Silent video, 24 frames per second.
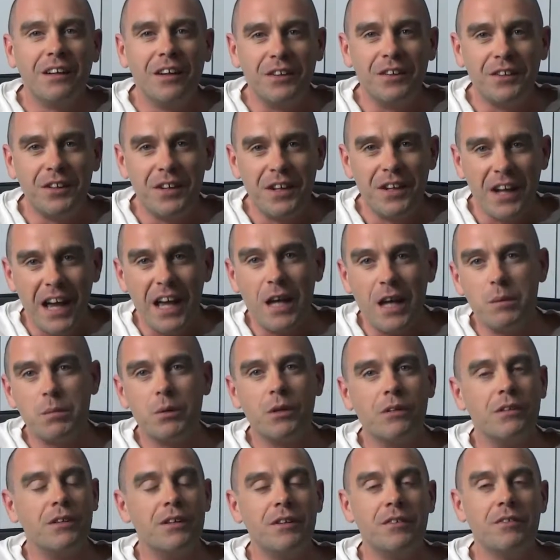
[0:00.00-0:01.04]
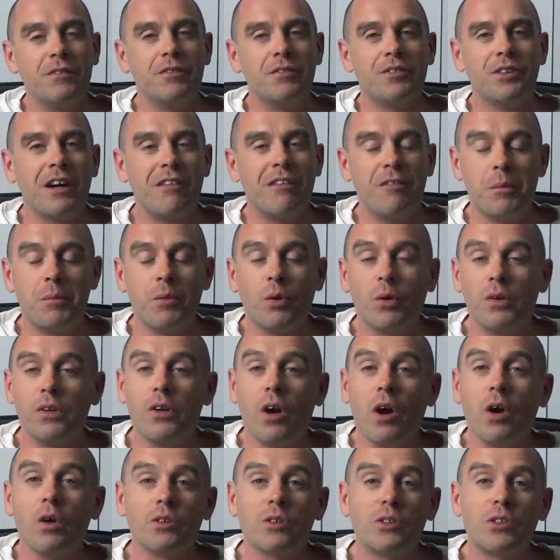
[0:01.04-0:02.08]
your neighbour, and try and remember all your
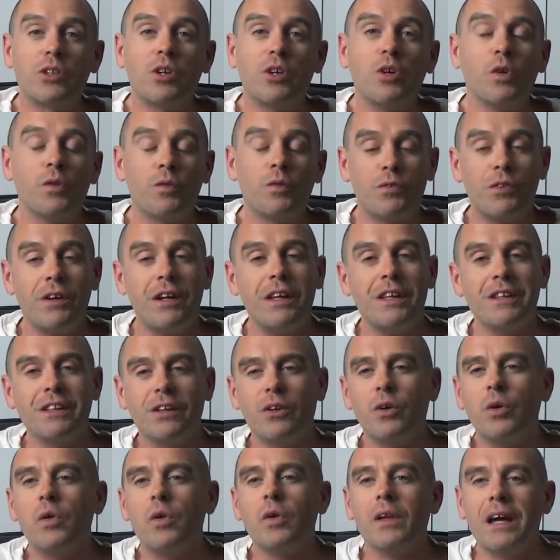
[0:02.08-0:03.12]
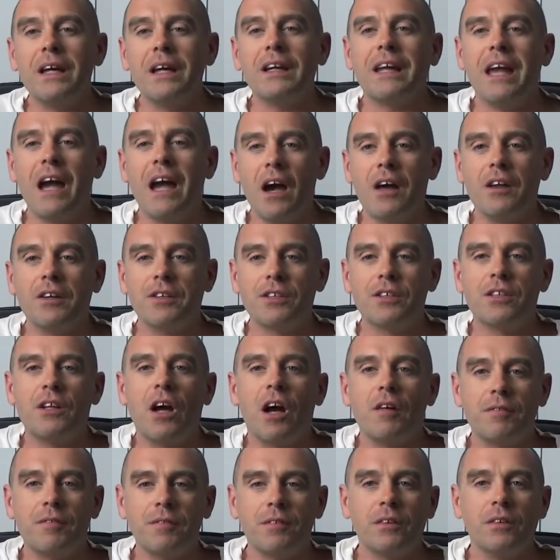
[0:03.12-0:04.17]
old school friends and all that kind of
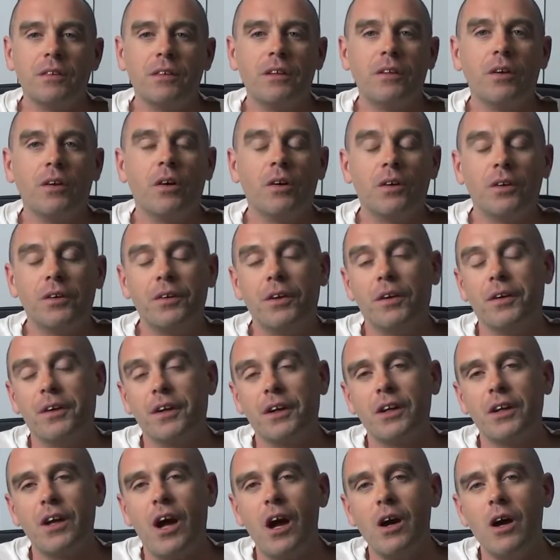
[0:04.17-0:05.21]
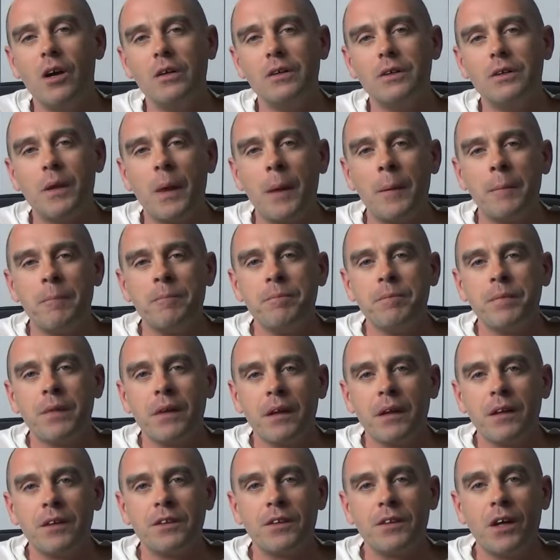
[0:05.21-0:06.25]
stuff, and on it goes.
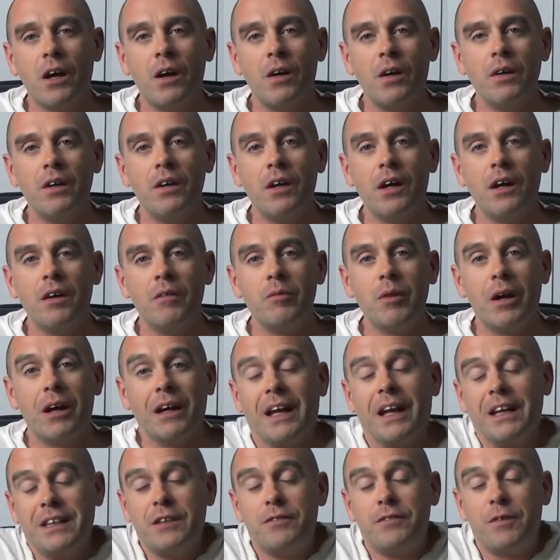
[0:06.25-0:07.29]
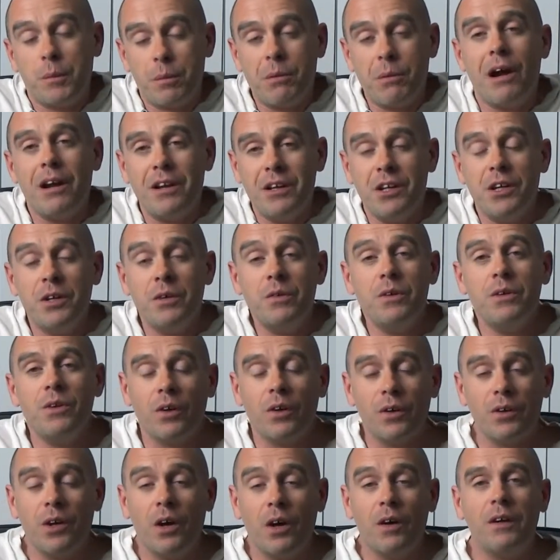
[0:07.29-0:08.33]
So, I guess if you're brand new,
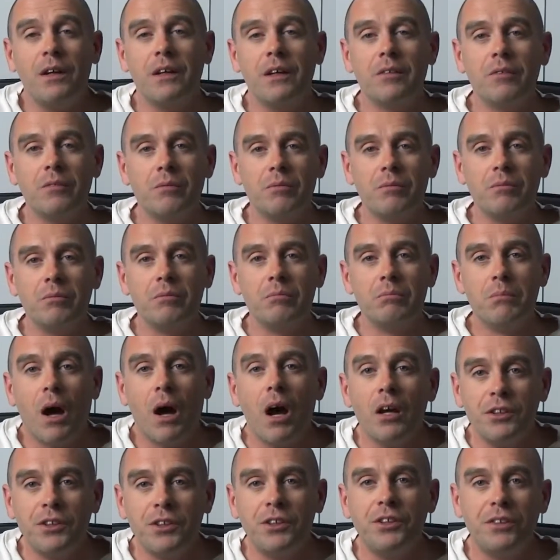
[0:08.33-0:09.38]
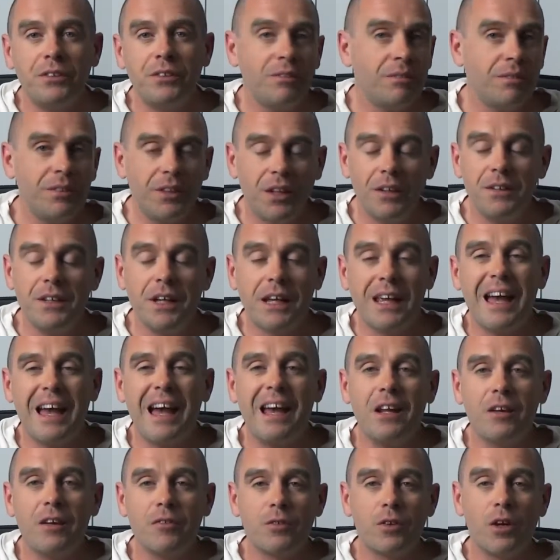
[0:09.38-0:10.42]
not knowing much, you
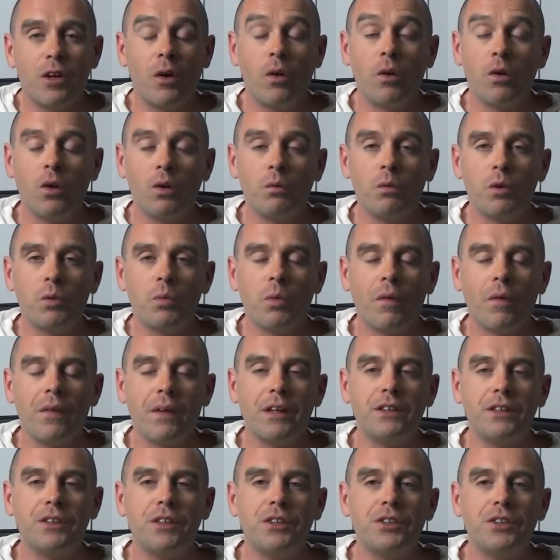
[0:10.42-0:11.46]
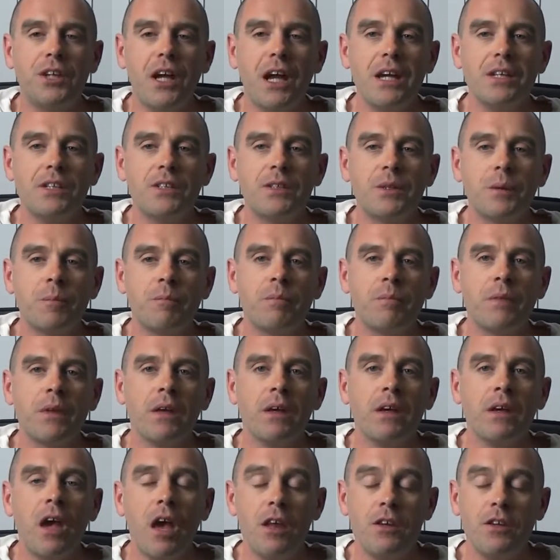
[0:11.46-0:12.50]
kind of go along with what they suggest,
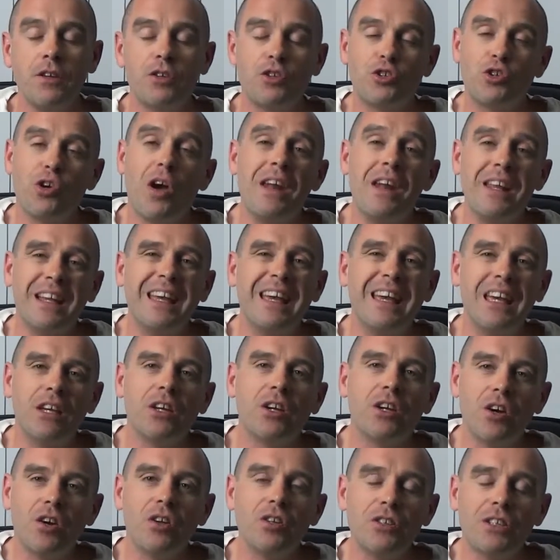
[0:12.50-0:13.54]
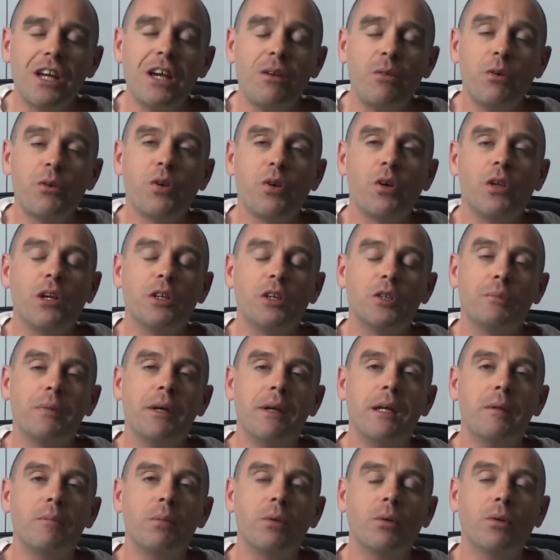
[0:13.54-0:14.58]
and you try to get in contact with all those
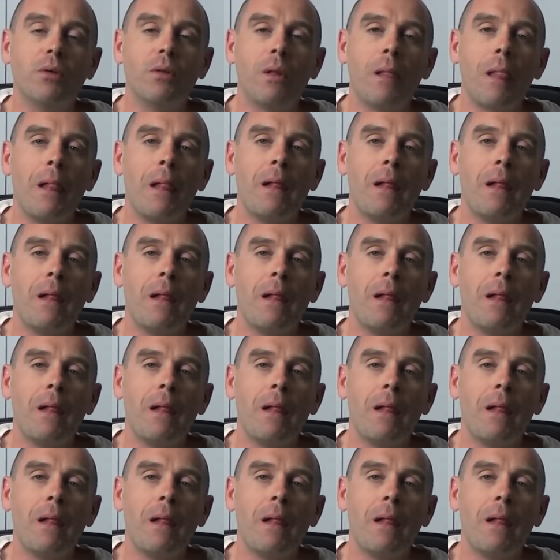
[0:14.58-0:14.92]
people,